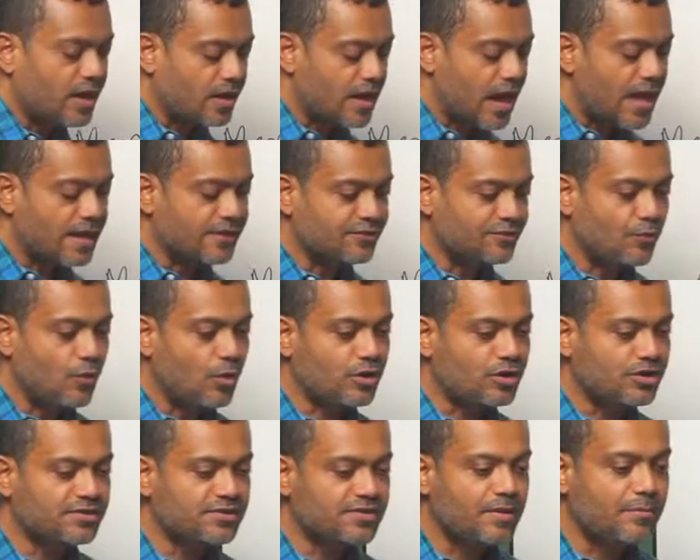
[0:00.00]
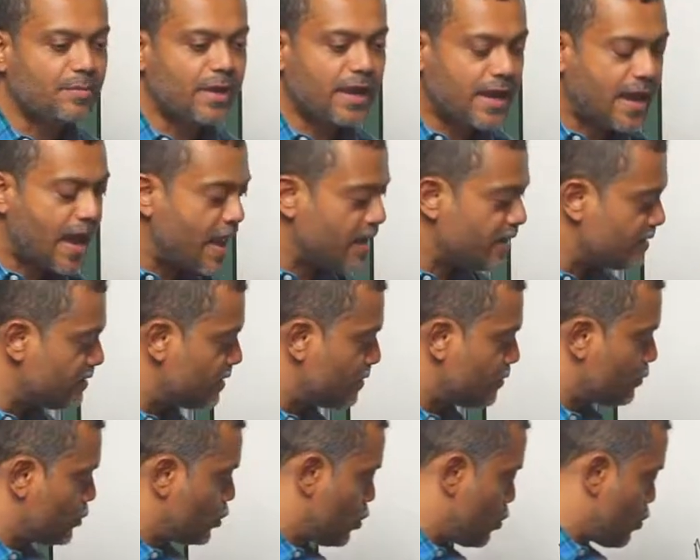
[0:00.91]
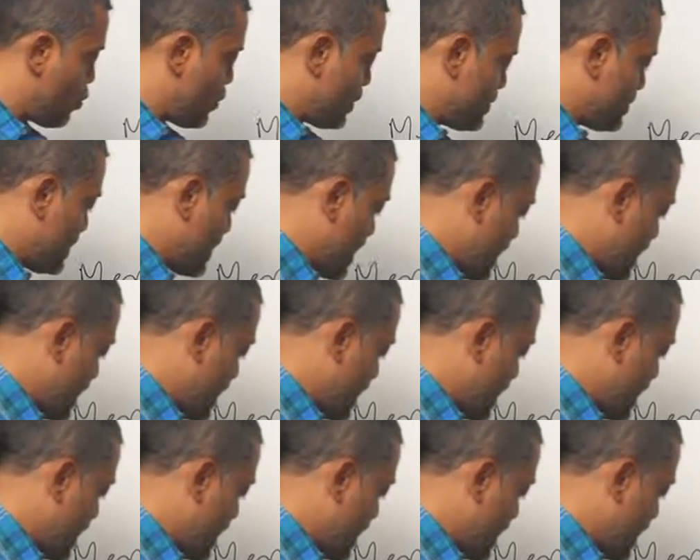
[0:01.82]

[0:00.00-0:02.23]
arise? What is the mechanism through which